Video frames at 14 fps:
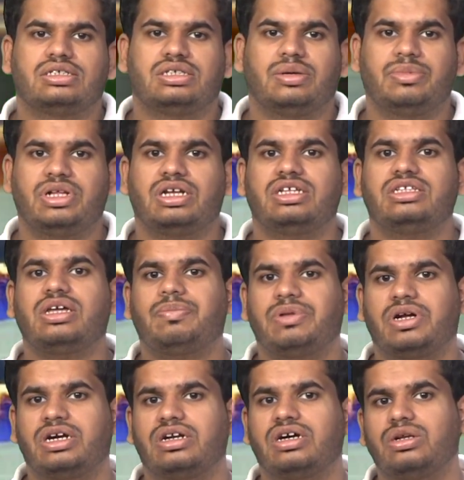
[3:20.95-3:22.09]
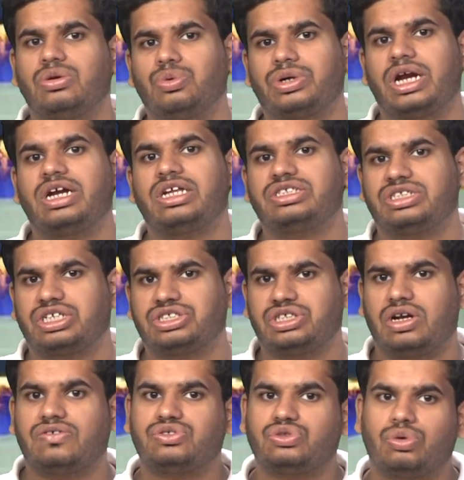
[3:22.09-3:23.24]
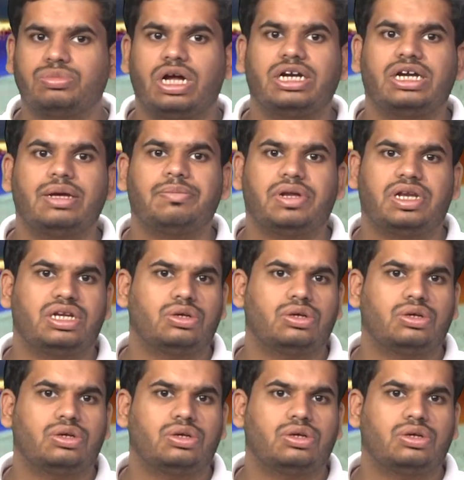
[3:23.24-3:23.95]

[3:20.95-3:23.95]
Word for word: Similarly, the plunder, loot and destruction of Somnath temple